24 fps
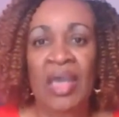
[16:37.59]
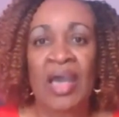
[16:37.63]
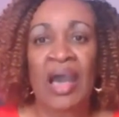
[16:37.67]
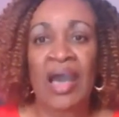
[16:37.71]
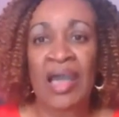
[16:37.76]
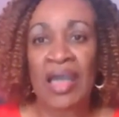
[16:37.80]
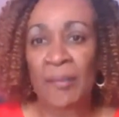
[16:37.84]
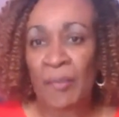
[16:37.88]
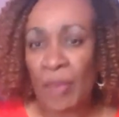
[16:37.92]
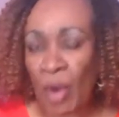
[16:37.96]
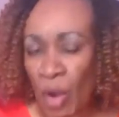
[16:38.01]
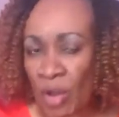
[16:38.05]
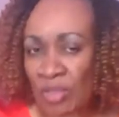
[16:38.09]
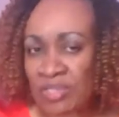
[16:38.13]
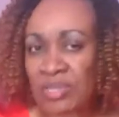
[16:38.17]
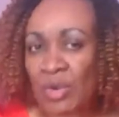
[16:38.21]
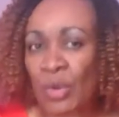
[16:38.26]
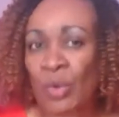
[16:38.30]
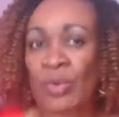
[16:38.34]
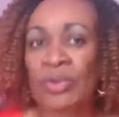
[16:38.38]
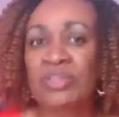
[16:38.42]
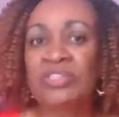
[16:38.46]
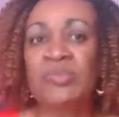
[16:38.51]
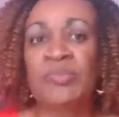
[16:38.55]
I am
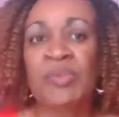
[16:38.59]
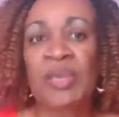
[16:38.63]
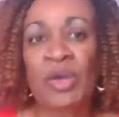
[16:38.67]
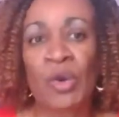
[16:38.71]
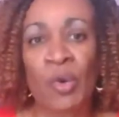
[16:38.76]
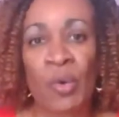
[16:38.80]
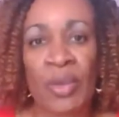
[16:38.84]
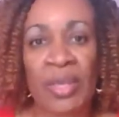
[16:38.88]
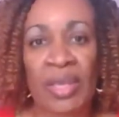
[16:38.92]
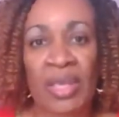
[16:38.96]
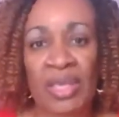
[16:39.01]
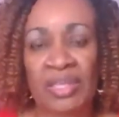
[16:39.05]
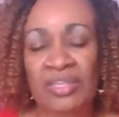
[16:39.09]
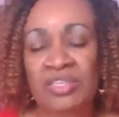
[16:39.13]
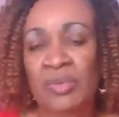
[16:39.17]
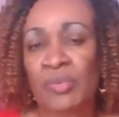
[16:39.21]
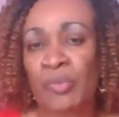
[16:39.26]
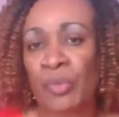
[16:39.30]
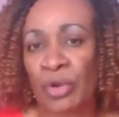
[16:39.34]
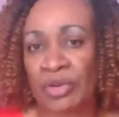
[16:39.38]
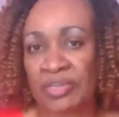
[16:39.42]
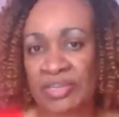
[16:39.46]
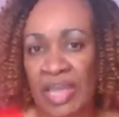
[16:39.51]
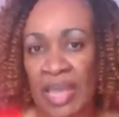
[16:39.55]
also going to be going into
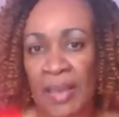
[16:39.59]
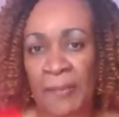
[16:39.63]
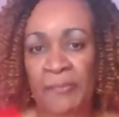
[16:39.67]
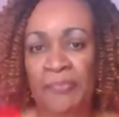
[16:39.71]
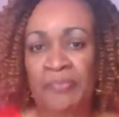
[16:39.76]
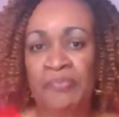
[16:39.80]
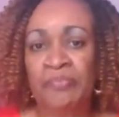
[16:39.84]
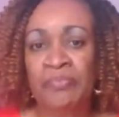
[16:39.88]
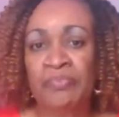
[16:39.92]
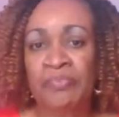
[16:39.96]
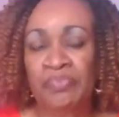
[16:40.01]
more depth